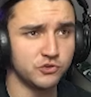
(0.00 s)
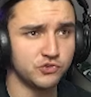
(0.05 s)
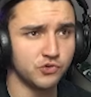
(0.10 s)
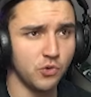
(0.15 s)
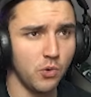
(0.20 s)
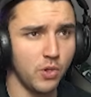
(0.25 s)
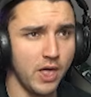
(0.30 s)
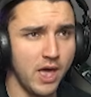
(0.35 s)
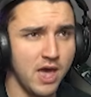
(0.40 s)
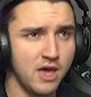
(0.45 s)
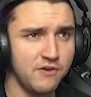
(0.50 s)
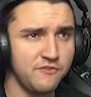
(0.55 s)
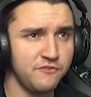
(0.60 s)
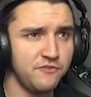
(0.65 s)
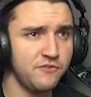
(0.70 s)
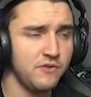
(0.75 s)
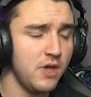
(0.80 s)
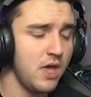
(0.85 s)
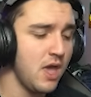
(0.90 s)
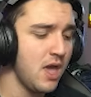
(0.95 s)
Control
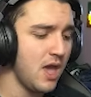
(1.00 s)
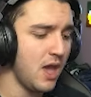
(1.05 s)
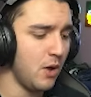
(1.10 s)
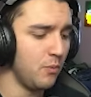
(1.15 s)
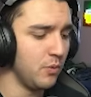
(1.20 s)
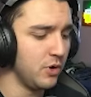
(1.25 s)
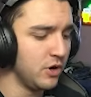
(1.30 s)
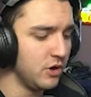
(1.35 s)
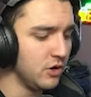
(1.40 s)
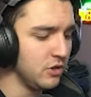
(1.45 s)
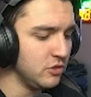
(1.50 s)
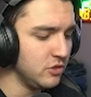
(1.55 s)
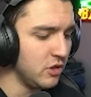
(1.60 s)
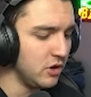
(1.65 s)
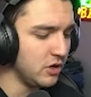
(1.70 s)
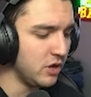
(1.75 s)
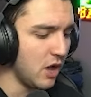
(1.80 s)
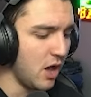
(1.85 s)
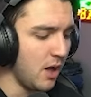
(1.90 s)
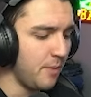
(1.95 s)
F, and we're gonna
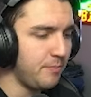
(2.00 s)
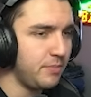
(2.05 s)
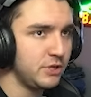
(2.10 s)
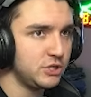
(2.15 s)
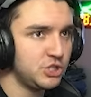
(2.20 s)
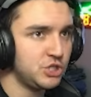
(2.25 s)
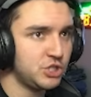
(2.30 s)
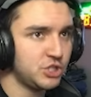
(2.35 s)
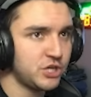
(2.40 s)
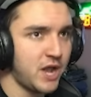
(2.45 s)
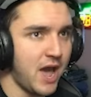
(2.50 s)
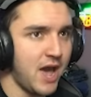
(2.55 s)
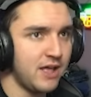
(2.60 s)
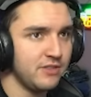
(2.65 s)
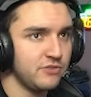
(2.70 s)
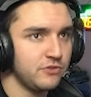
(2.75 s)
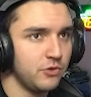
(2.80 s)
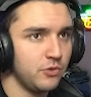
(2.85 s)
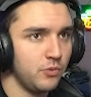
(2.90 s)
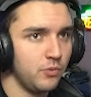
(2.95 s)
look up
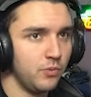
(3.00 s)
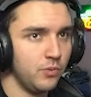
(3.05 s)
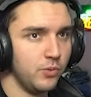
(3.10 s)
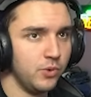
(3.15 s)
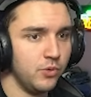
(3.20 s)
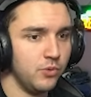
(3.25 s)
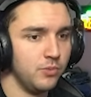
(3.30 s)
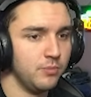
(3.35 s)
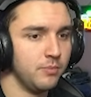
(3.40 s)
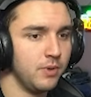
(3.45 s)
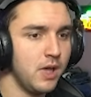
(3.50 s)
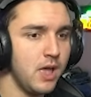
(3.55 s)
chat room.